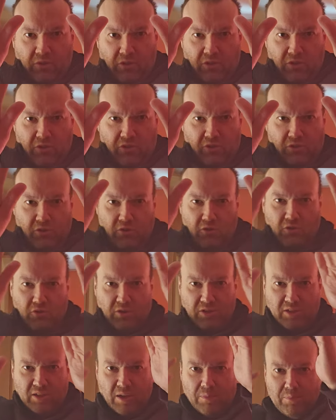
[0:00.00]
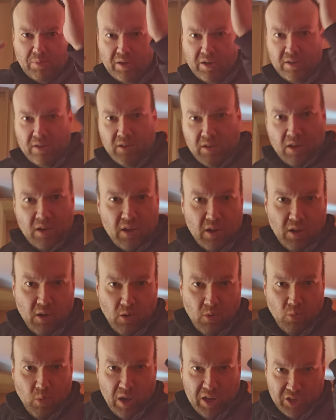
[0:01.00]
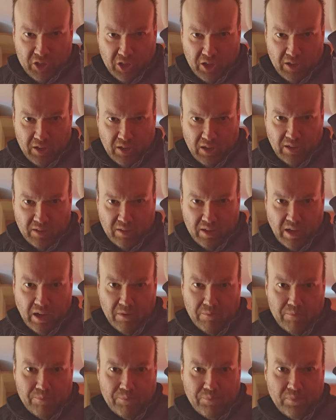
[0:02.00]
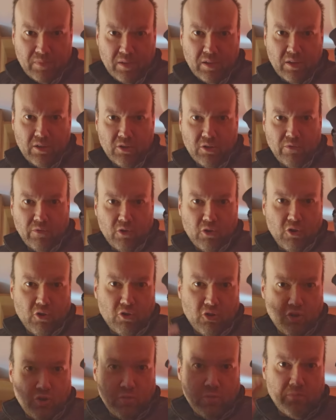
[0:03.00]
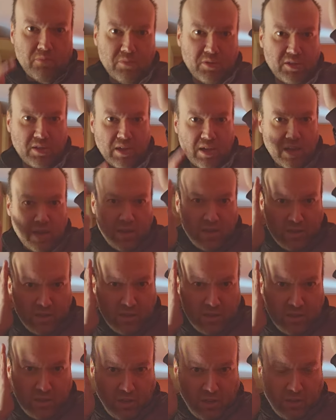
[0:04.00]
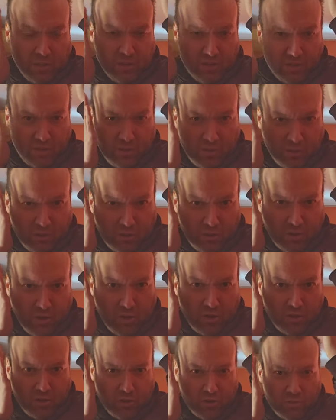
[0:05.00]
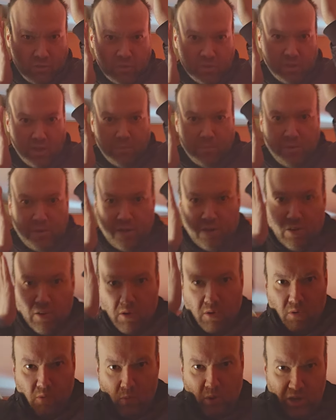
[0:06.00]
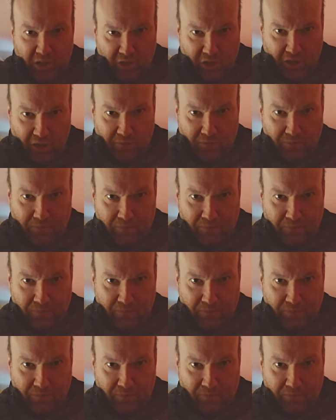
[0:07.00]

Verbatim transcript: it does a hook, step in, wedge it, like that. Another other hook comes, and you obviously you've got your guard up, step in, wedge it.